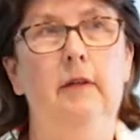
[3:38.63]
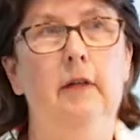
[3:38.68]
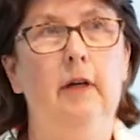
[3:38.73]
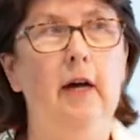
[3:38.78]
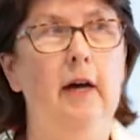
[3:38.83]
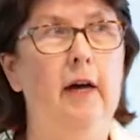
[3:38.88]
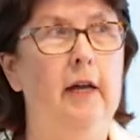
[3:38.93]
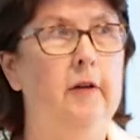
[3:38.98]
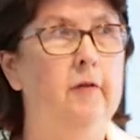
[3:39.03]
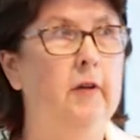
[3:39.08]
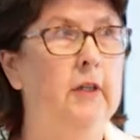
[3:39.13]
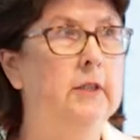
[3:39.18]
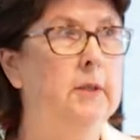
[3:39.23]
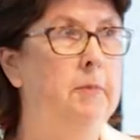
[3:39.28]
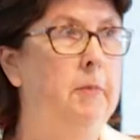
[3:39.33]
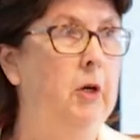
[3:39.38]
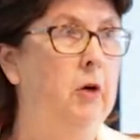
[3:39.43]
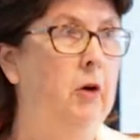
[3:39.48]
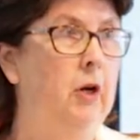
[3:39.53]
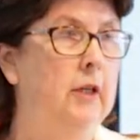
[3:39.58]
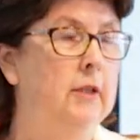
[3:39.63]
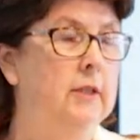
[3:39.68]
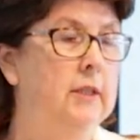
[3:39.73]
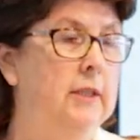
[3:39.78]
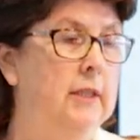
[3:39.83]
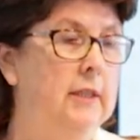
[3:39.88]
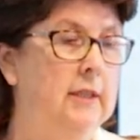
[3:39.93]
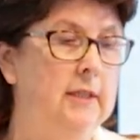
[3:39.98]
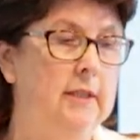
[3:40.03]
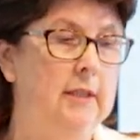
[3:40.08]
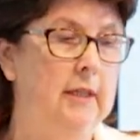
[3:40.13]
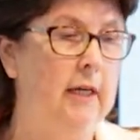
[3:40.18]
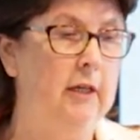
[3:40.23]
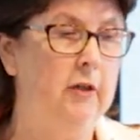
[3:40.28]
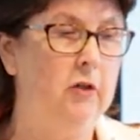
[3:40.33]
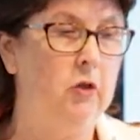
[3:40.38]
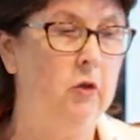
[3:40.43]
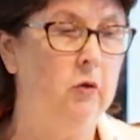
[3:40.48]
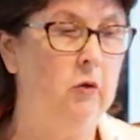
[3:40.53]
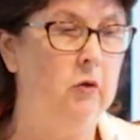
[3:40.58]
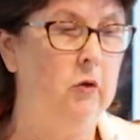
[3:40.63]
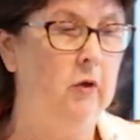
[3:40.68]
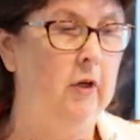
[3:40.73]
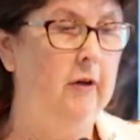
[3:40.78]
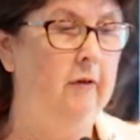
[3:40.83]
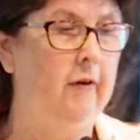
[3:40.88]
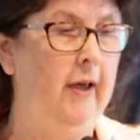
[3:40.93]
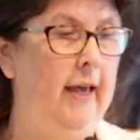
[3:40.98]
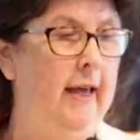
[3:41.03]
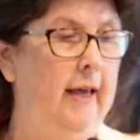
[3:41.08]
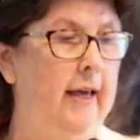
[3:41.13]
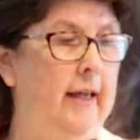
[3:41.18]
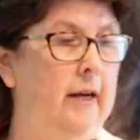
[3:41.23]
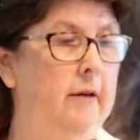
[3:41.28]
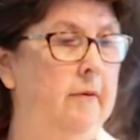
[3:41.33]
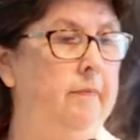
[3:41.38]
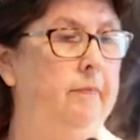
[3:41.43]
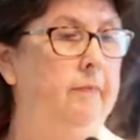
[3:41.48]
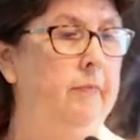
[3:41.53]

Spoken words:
the kind of experiences that children have had.